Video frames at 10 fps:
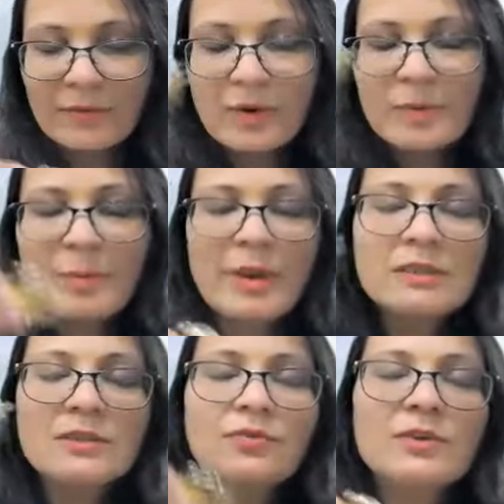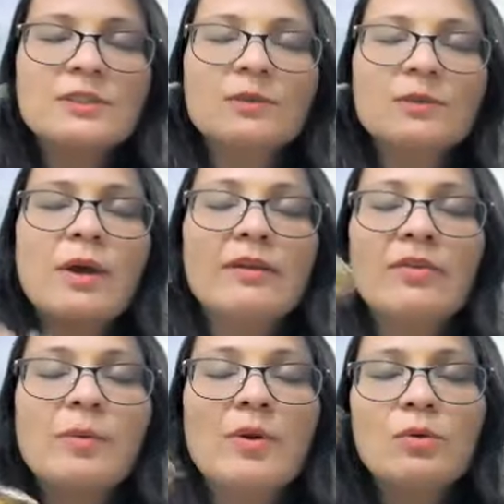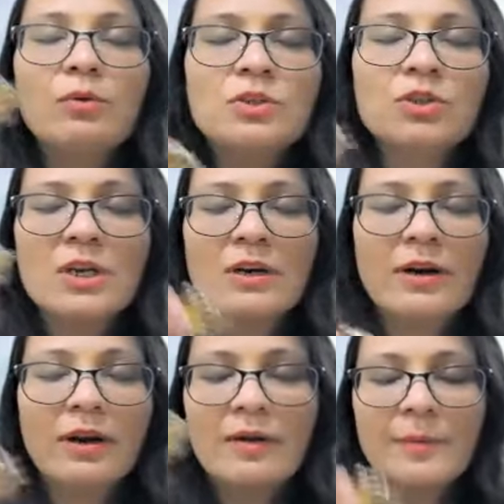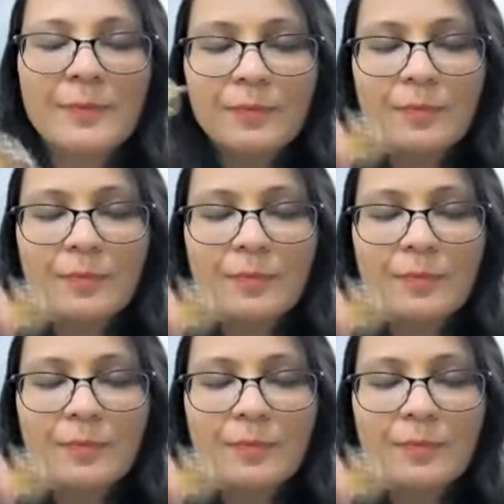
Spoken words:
from the base of your spine, from your root chakra.